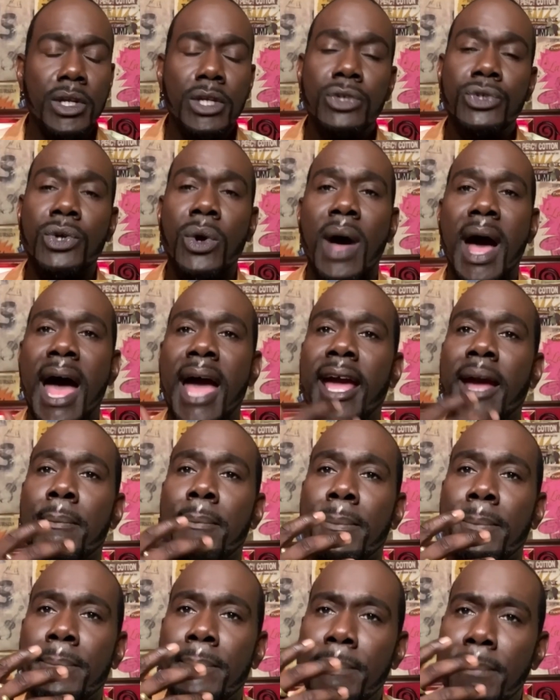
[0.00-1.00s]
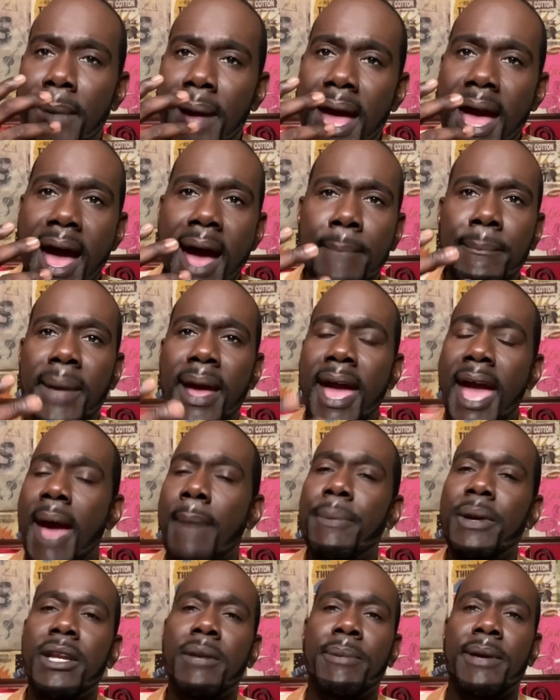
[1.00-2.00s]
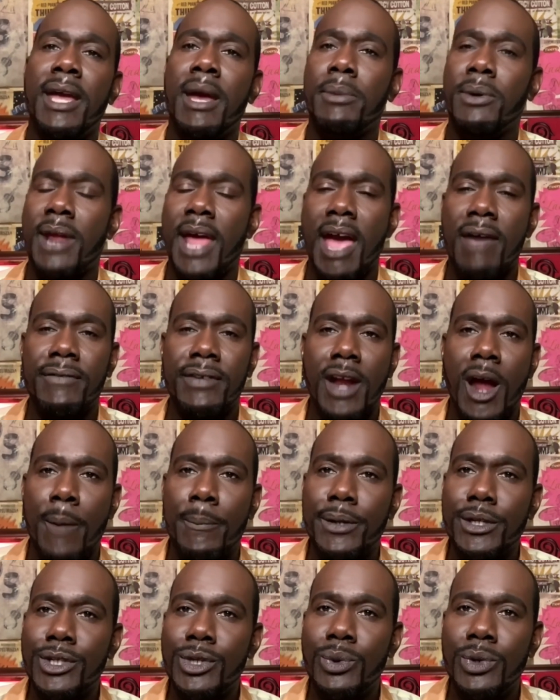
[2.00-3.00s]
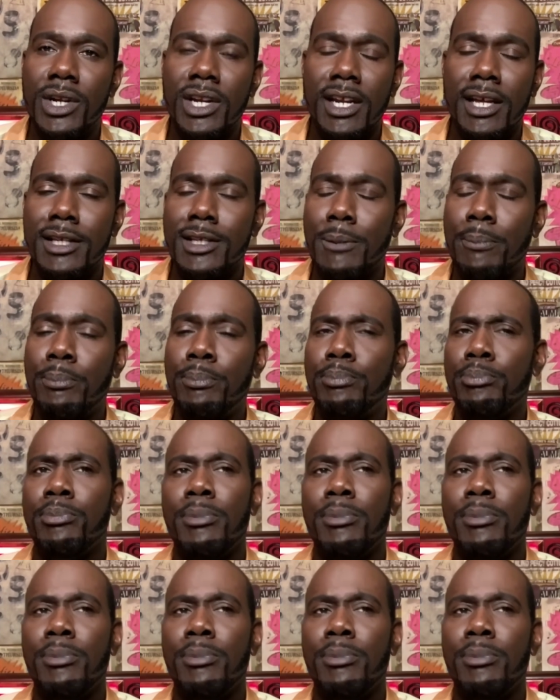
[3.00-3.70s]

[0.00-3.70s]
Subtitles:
So I'm happy to be able to have an opportunity to